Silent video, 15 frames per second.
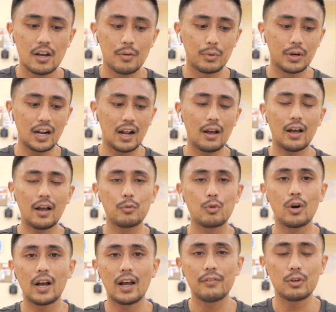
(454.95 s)
But I
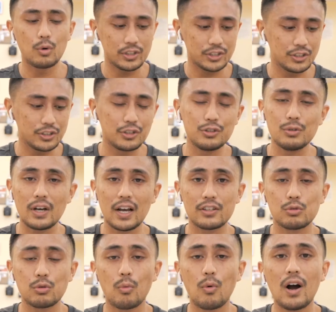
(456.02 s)
have a question to you guys
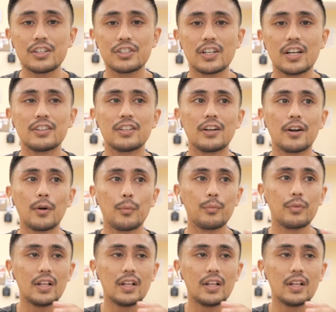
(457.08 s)
who are watching out there.